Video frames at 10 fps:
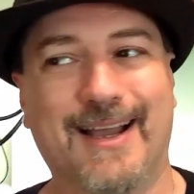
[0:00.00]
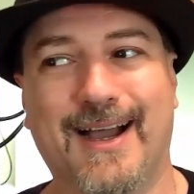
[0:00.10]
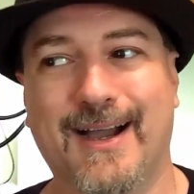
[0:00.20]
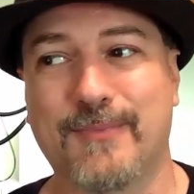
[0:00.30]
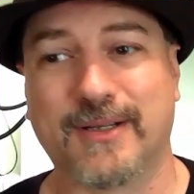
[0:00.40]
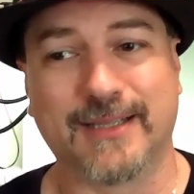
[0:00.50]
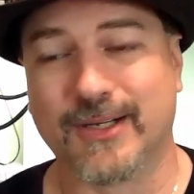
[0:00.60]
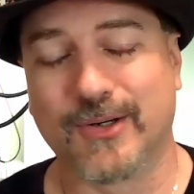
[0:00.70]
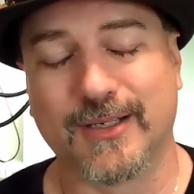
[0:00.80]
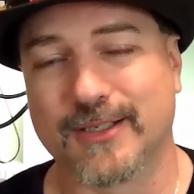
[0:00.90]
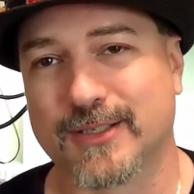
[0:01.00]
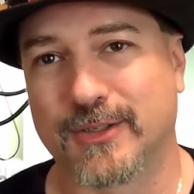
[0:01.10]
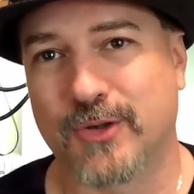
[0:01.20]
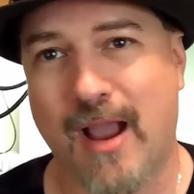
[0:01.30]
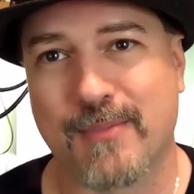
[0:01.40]
But literally just a
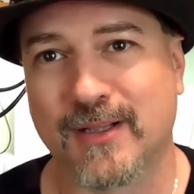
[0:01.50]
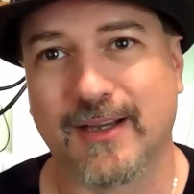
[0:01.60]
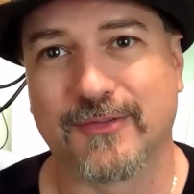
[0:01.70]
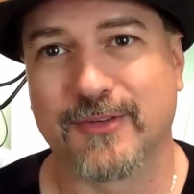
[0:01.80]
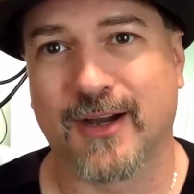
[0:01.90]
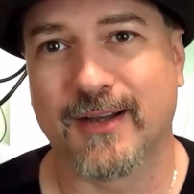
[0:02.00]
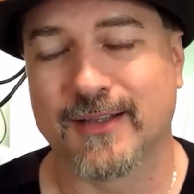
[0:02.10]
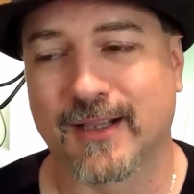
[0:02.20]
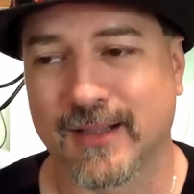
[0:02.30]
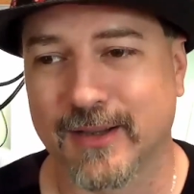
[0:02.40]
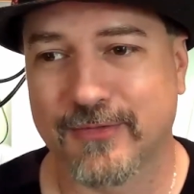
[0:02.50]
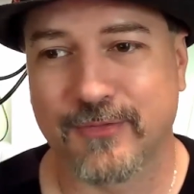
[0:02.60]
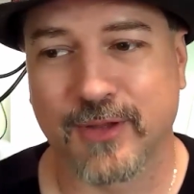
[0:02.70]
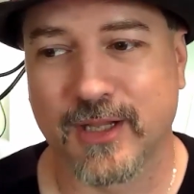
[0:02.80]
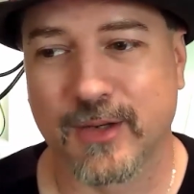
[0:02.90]
trap glyph. The glyph
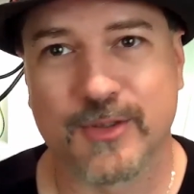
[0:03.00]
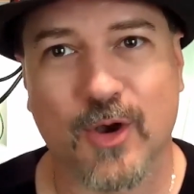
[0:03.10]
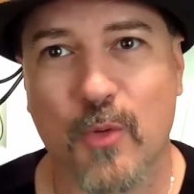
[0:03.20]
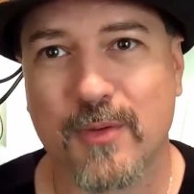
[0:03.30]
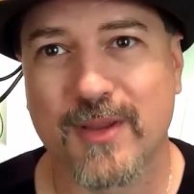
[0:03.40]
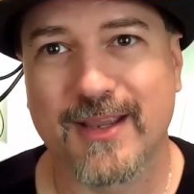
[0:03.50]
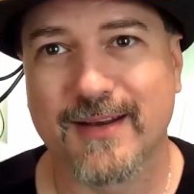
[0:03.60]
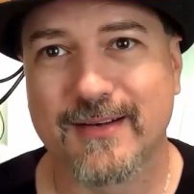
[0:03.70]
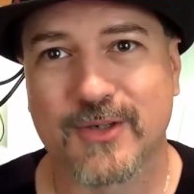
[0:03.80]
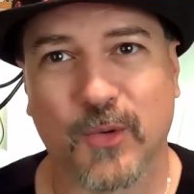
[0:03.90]
literally was a homing beacon.